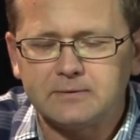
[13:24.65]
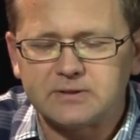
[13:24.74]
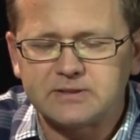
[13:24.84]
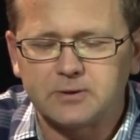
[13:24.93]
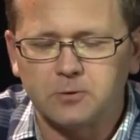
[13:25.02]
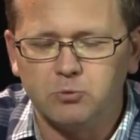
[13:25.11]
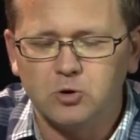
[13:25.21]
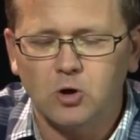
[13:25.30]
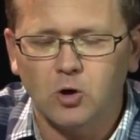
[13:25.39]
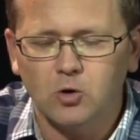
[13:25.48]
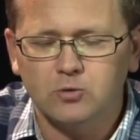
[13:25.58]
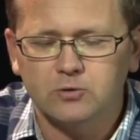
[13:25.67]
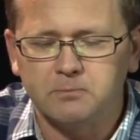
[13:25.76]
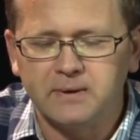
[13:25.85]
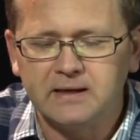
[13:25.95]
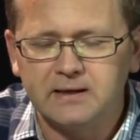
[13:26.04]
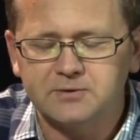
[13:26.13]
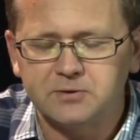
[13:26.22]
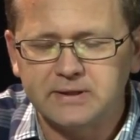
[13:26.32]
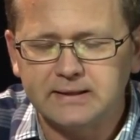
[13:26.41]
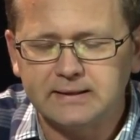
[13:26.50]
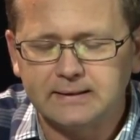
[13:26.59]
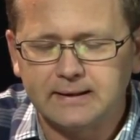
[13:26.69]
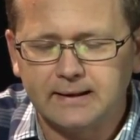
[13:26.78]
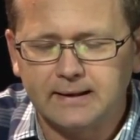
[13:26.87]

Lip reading: It was the muko, the melia tree,